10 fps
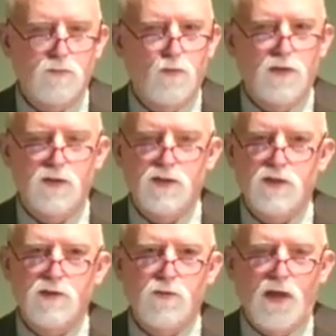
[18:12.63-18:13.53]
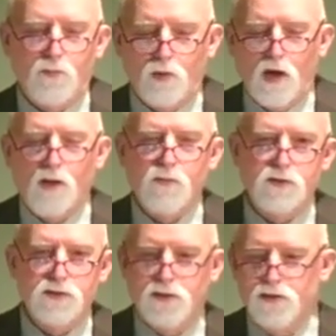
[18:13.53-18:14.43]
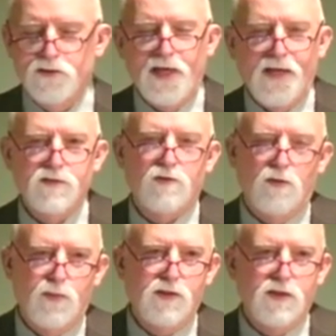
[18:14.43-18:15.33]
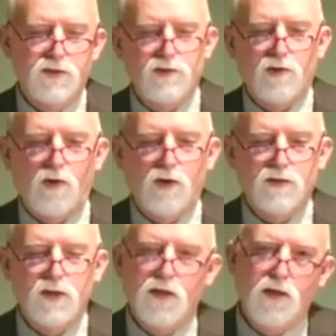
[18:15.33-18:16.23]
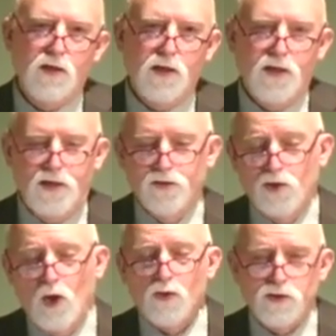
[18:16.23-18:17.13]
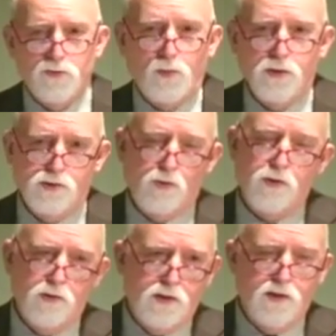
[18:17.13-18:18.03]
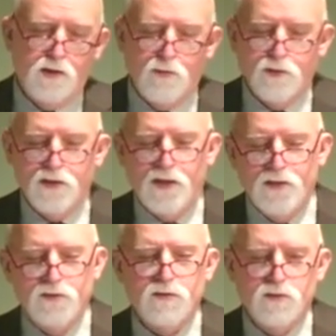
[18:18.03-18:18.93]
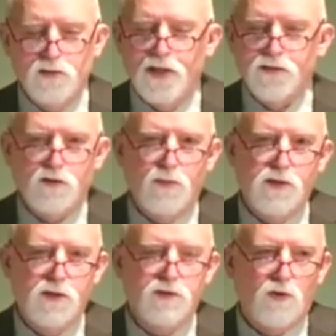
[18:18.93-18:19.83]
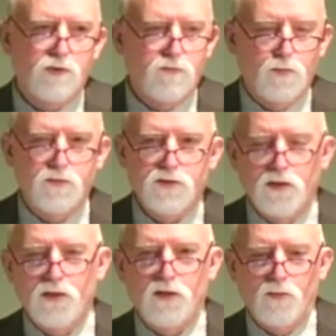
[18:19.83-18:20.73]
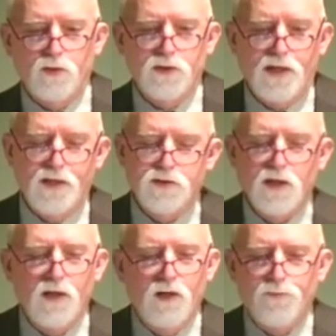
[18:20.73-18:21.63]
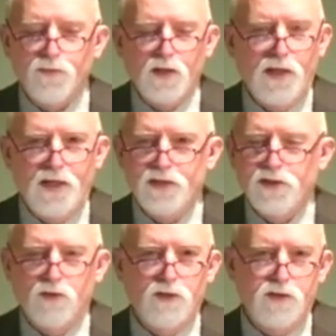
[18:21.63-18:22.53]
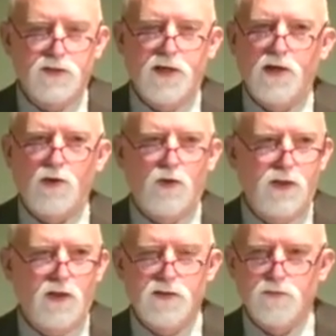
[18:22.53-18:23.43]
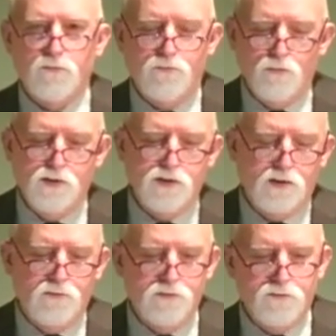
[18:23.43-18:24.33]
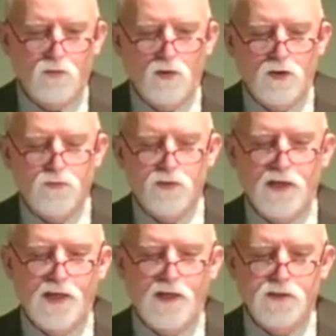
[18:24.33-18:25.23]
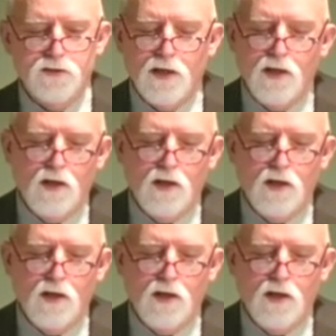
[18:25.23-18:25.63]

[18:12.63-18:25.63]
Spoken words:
Essentially with that problem is dad's going to be discharged, and the notice is pretty short, you only get a couple of days. Dad's going to be discharged from the facility in a couple of days. He still needs care, or he hasn't received this full 100 days.